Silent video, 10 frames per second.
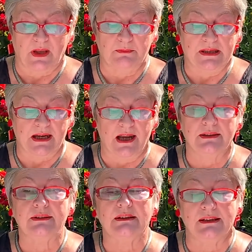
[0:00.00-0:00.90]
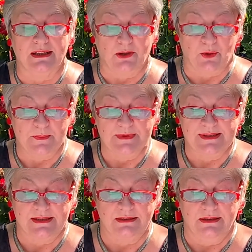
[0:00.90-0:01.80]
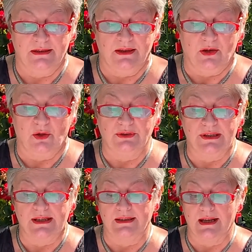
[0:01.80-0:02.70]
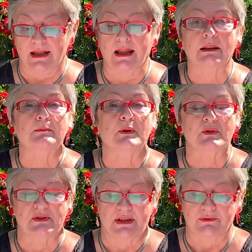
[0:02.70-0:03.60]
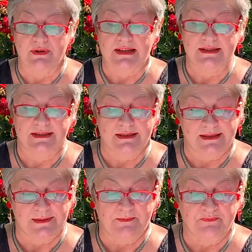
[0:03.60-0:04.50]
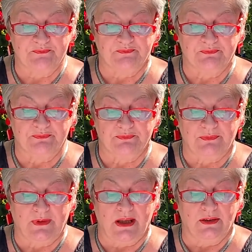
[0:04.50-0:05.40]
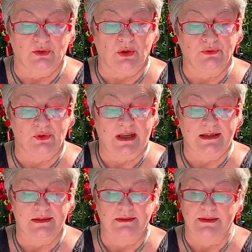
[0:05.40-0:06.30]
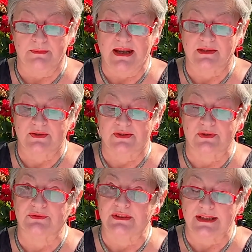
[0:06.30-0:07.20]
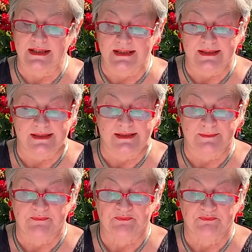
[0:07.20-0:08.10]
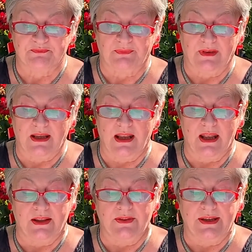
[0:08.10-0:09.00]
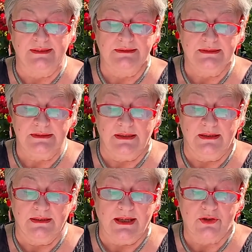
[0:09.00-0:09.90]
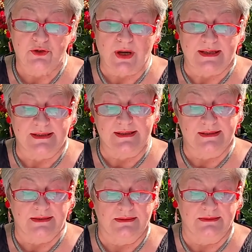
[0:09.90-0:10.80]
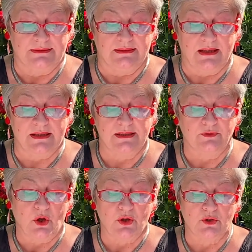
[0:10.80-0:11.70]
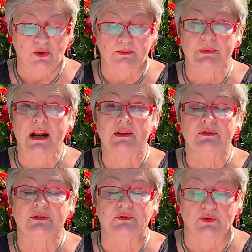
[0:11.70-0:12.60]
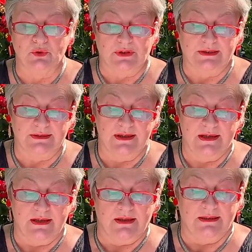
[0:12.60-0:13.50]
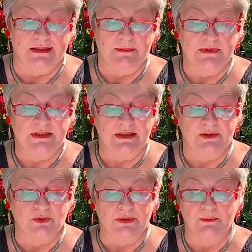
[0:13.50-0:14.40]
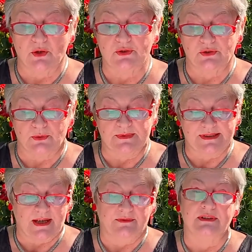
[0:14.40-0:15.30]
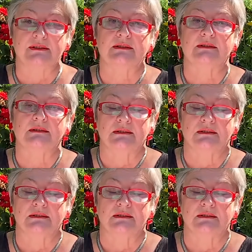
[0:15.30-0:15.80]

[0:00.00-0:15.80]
behind the earlobes, on the inner elbows and wrists, not forgetting the backs of the knees. Then get dressed as if going to a private viewing, limited to the most observant,